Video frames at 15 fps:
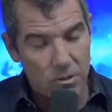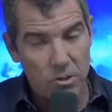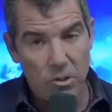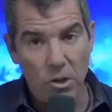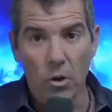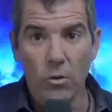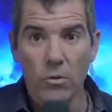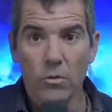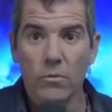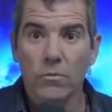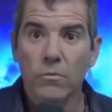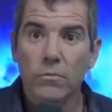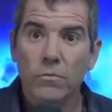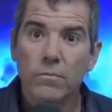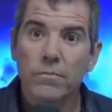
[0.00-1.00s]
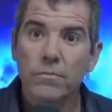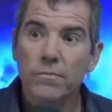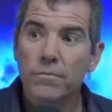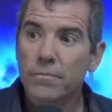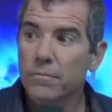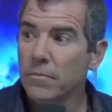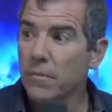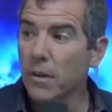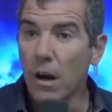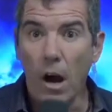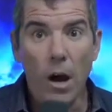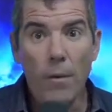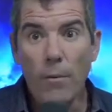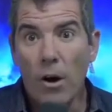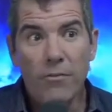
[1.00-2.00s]
So,
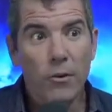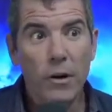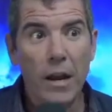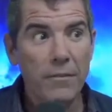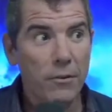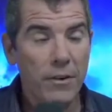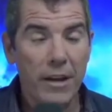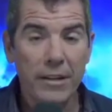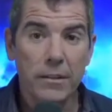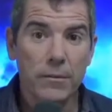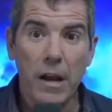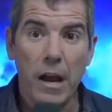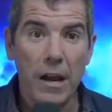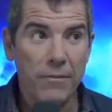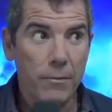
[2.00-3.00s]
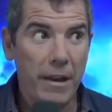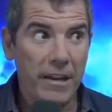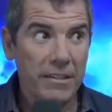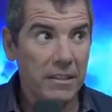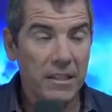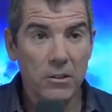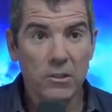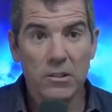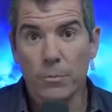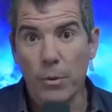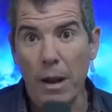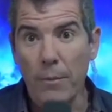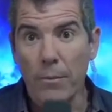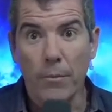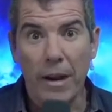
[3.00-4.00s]
I'm all for ivermectin. Here's the
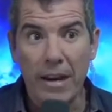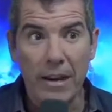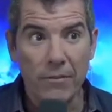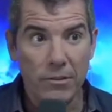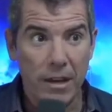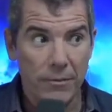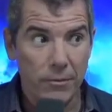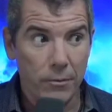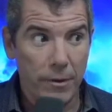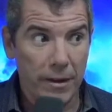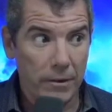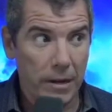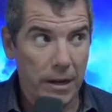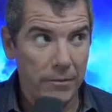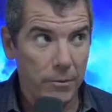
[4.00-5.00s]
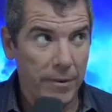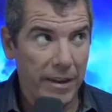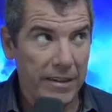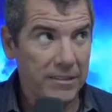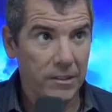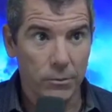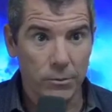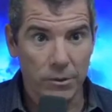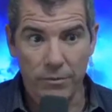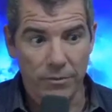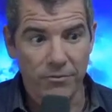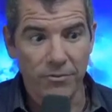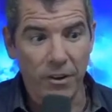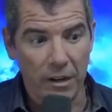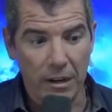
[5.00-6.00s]
problem I have with ivermectin, or whatever
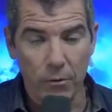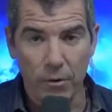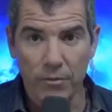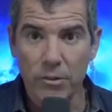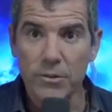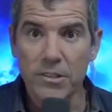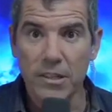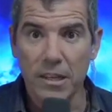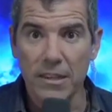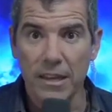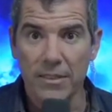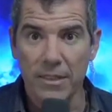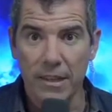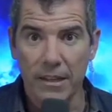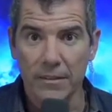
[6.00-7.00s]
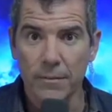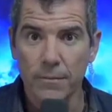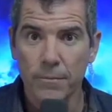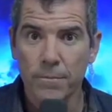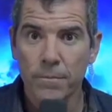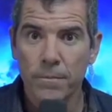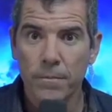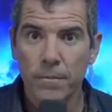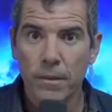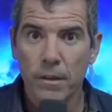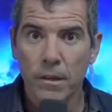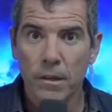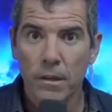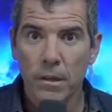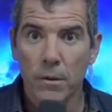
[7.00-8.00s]
the fuck, however you say that thing.
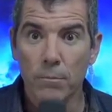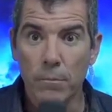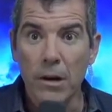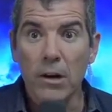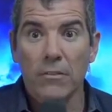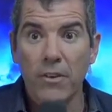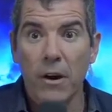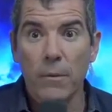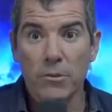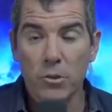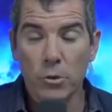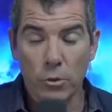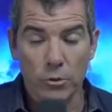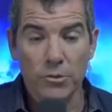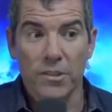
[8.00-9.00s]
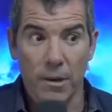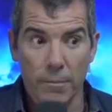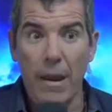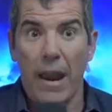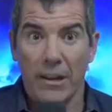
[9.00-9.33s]
Merck Pharmaceuticals, the